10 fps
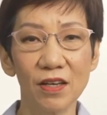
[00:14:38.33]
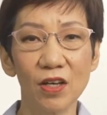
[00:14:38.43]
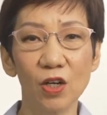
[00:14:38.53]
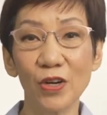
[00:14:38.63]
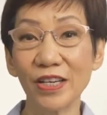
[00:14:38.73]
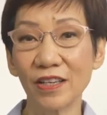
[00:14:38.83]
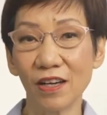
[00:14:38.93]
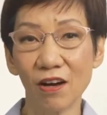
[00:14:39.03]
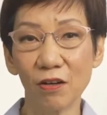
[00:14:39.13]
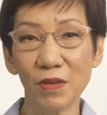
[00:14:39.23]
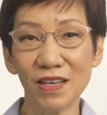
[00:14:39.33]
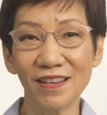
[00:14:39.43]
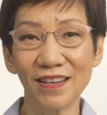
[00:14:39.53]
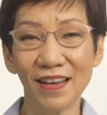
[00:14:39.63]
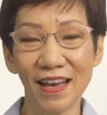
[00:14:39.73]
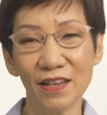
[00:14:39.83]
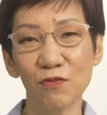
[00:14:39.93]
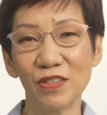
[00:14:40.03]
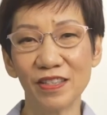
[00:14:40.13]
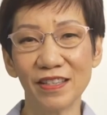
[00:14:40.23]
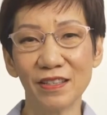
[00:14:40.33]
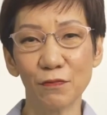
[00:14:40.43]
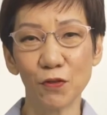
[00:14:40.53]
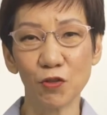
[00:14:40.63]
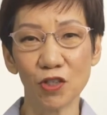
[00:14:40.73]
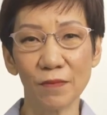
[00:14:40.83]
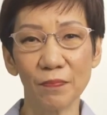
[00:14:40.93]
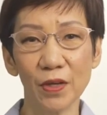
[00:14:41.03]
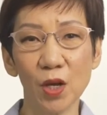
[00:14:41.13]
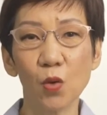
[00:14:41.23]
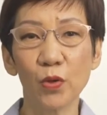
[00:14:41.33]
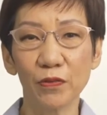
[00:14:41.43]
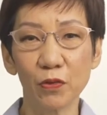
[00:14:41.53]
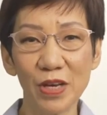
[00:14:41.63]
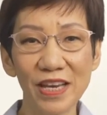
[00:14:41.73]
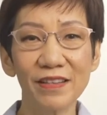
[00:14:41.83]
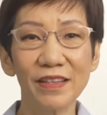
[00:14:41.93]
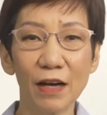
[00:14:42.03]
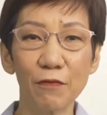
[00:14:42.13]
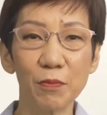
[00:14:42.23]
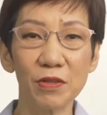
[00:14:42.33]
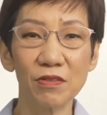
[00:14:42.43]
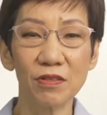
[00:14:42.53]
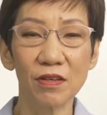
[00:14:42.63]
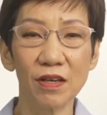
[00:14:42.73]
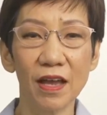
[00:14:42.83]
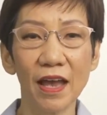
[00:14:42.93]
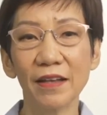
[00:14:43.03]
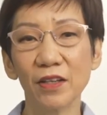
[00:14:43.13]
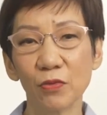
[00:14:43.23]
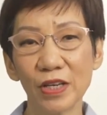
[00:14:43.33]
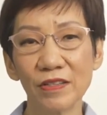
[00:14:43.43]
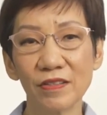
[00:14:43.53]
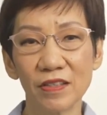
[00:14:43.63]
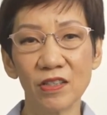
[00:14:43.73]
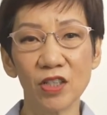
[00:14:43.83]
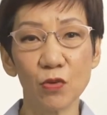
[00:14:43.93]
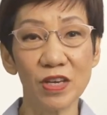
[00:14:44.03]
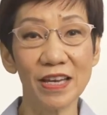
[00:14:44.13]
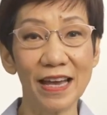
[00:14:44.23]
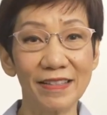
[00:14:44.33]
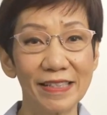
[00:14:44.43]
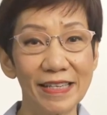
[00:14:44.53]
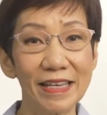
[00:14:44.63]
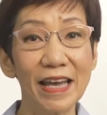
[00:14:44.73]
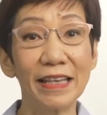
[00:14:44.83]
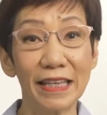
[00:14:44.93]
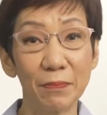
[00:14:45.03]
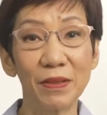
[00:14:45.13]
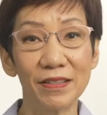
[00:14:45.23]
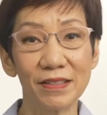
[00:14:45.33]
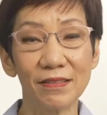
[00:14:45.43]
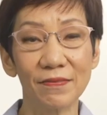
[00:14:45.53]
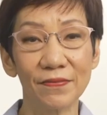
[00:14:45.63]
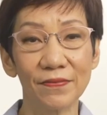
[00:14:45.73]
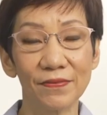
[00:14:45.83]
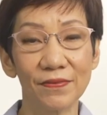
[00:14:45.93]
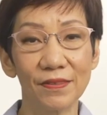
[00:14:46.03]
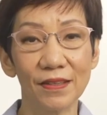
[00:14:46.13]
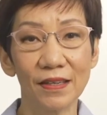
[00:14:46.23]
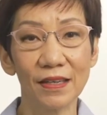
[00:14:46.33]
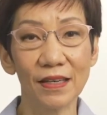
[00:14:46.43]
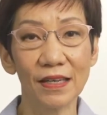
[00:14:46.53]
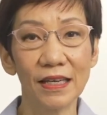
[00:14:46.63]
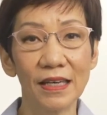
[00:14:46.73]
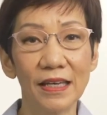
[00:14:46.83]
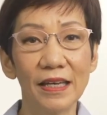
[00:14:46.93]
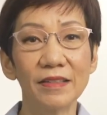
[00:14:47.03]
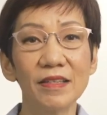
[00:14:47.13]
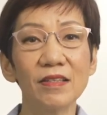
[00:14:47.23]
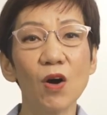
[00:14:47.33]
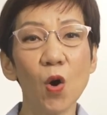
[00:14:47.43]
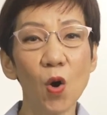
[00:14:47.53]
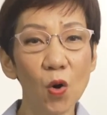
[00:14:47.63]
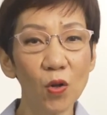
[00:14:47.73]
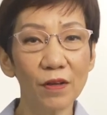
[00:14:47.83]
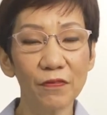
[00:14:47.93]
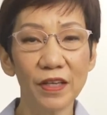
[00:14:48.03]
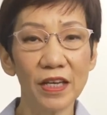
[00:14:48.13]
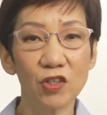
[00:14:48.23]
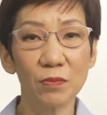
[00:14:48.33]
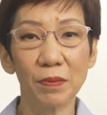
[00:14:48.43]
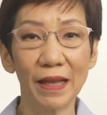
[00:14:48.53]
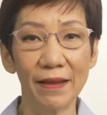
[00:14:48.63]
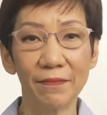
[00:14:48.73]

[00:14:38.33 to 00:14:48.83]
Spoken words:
green economy, and resilient future, with green government and green citizenry as key enablers. It is a whole-of-nation plan